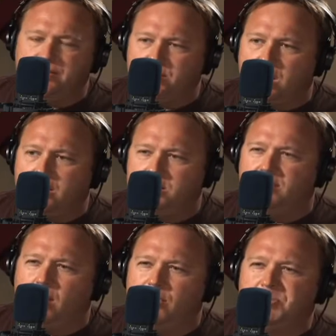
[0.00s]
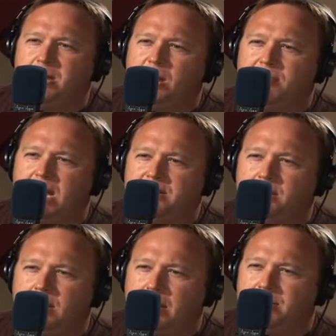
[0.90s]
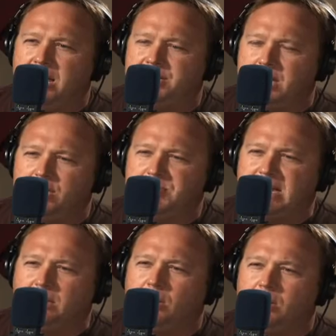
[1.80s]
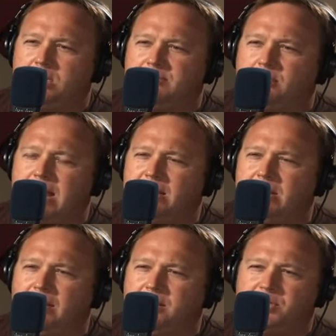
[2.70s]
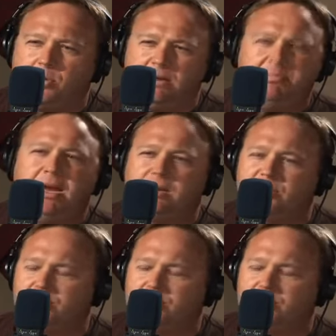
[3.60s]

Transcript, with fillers: why the Saudis have always been our buzz, uh, buddies. It goes back to Lawrence of Arabia. They just went and picked